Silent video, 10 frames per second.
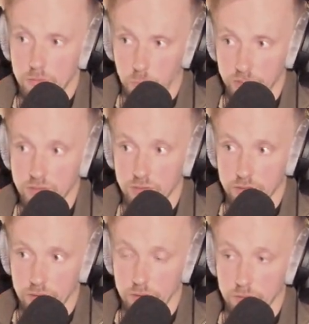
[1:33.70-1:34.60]
with
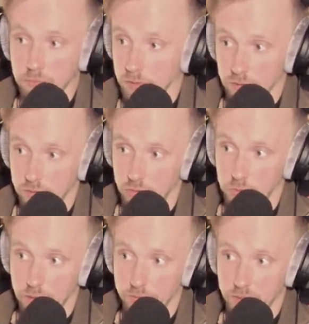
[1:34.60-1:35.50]
the uh,
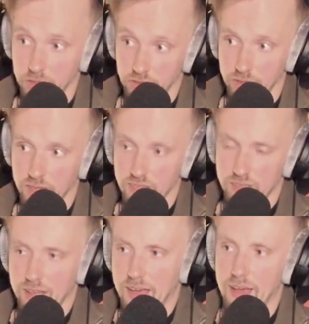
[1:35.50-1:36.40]
two athletes that
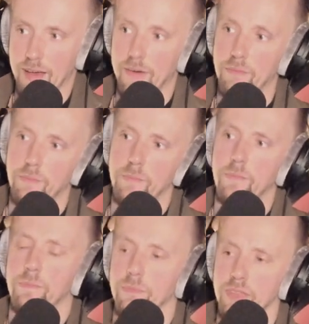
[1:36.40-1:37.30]
have
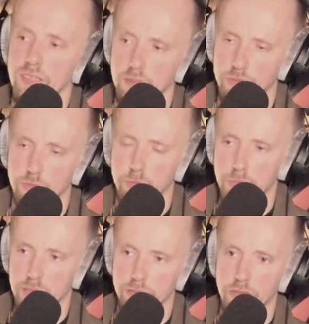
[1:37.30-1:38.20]
not
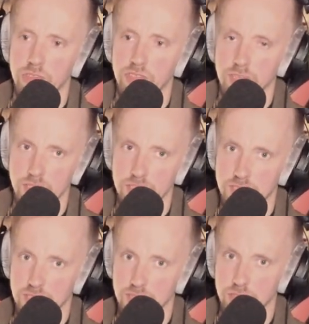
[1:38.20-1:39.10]
been facing
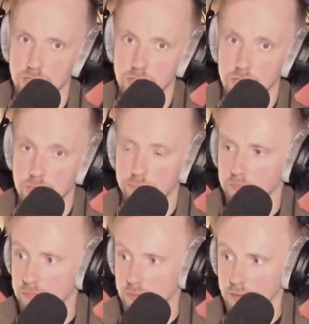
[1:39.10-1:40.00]
each other
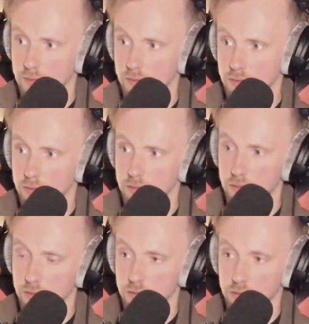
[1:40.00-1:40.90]

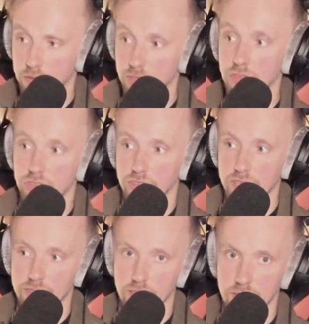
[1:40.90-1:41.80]
Uh, since
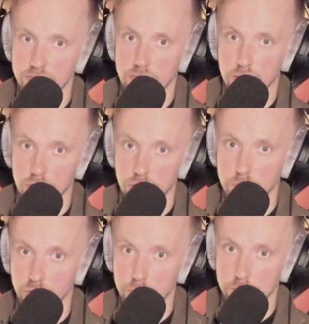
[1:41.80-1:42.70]
that left arm super